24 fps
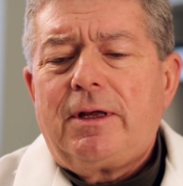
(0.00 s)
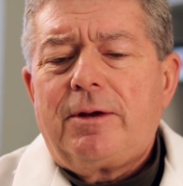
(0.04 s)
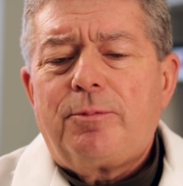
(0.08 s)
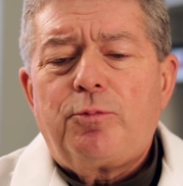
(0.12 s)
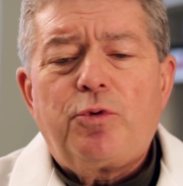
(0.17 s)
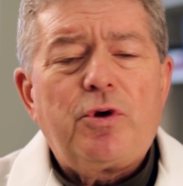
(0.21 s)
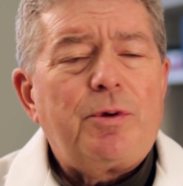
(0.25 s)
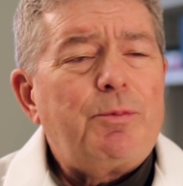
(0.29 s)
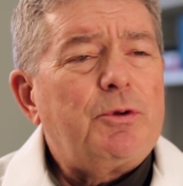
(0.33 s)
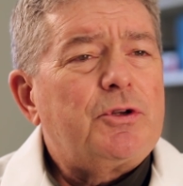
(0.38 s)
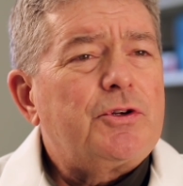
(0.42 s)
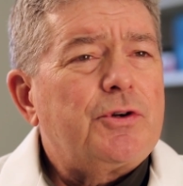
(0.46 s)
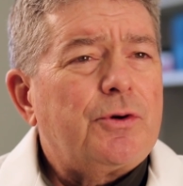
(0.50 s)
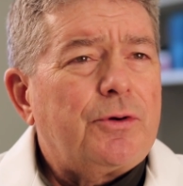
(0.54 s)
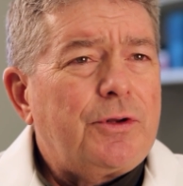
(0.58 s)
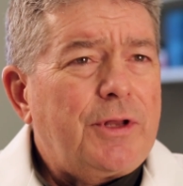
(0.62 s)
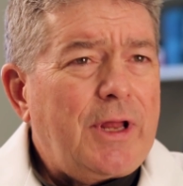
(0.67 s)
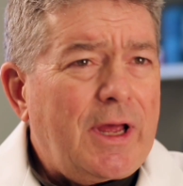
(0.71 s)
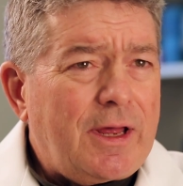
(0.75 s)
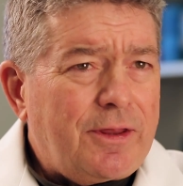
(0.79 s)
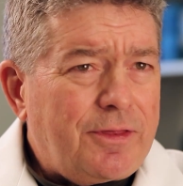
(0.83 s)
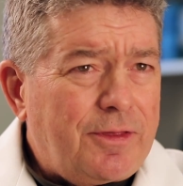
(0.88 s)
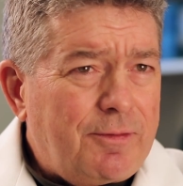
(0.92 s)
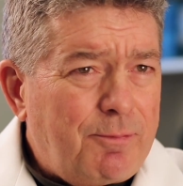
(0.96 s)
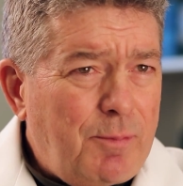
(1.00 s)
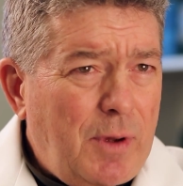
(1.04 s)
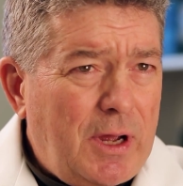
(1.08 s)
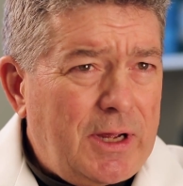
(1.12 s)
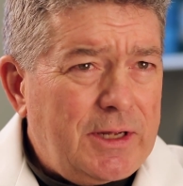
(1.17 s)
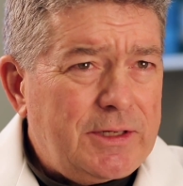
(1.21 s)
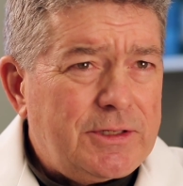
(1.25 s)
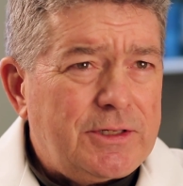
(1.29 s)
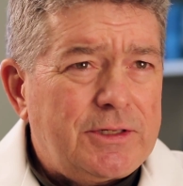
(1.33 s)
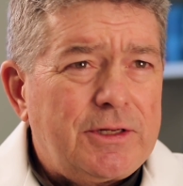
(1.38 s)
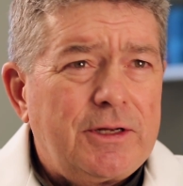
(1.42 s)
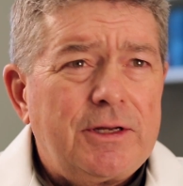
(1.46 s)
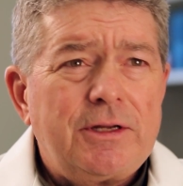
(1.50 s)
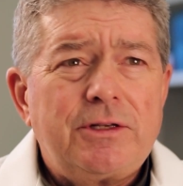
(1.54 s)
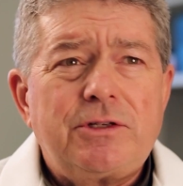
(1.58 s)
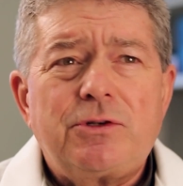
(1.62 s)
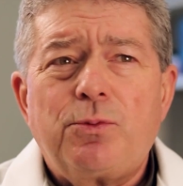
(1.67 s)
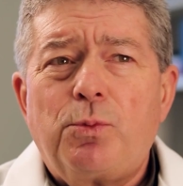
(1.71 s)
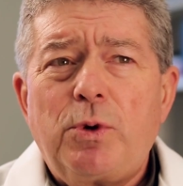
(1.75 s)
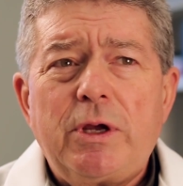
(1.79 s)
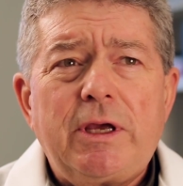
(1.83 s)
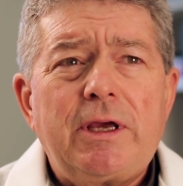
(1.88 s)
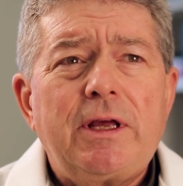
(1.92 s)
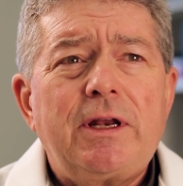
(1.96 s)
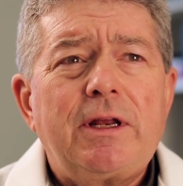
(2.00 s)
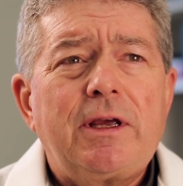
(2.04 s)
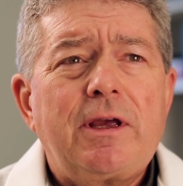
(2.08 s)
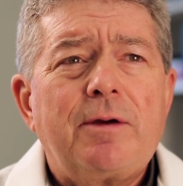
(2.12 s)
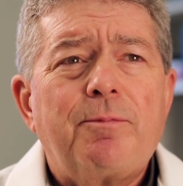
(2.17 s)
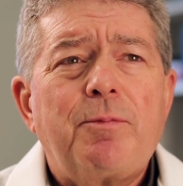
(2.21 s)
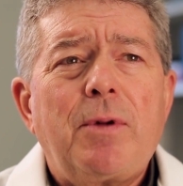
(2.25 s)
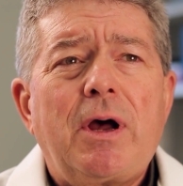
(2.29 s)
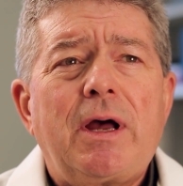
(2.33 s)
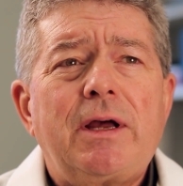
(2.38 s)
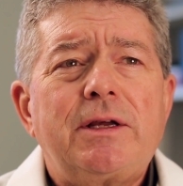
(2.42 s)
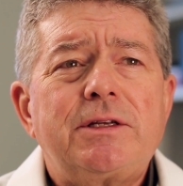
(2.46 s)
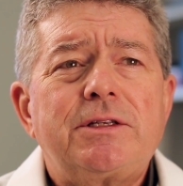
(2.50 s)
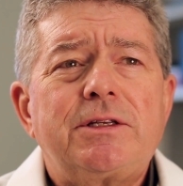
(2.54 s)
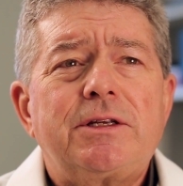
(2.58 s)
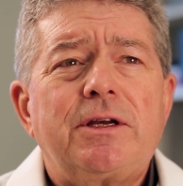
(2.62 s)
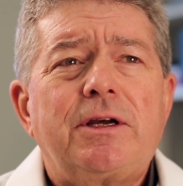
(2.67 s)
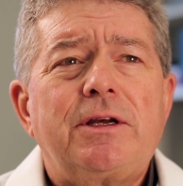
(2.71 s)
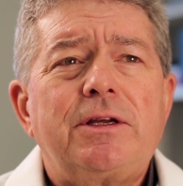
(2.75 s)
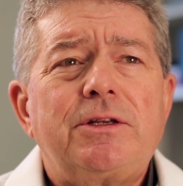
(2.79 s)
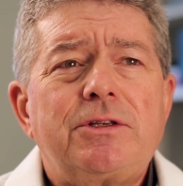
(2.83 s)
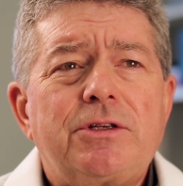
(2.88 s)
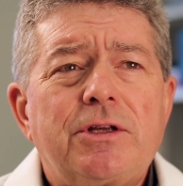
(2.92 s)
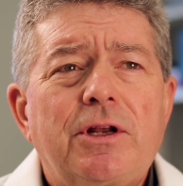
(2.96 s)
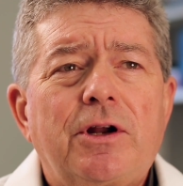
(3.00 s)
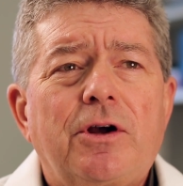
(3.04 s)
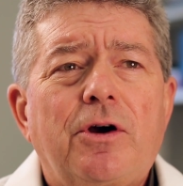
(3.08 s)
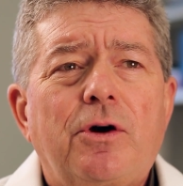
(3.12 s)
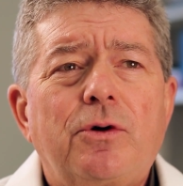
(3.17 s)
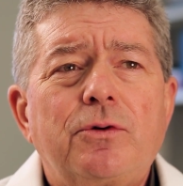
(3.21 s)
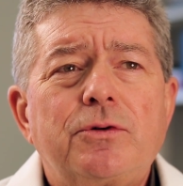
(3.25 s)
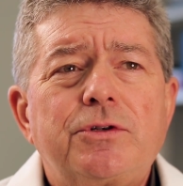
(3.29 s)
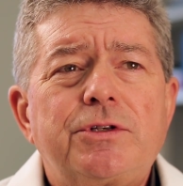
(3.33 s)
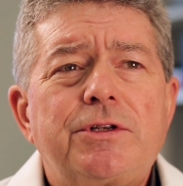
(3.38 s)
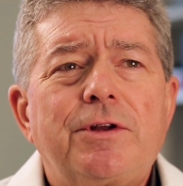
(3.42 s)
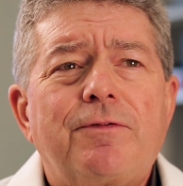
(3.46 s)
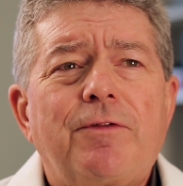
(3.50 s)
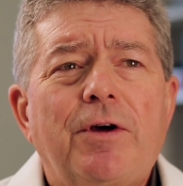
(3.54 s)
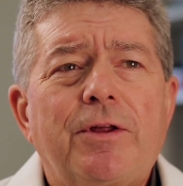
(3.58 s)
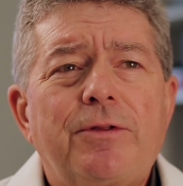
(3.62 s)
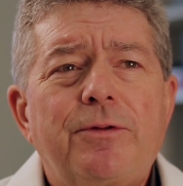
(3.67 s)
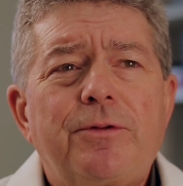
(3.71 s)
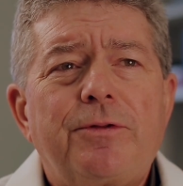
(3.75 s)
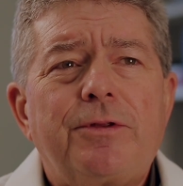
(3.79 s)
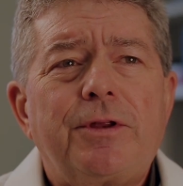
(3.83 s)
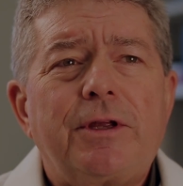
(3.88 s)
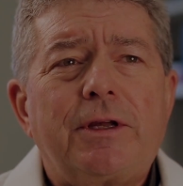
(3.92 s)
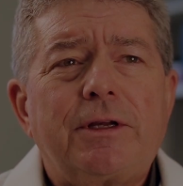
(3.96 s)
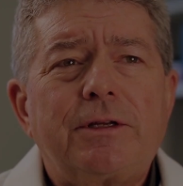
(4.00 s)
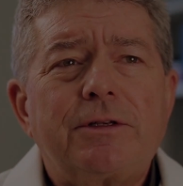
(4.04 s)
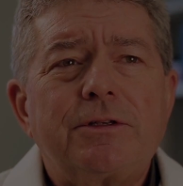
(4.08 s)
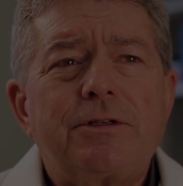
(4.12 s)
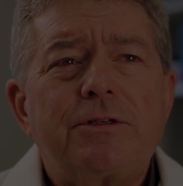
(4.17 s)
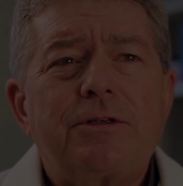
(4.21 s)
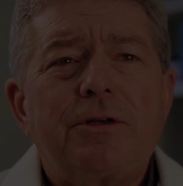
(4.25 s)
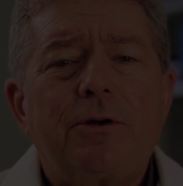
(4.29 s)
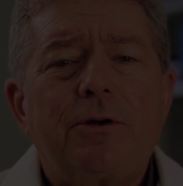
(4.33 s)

premature death of myocytes, weakening of myocytes, and a host of other things.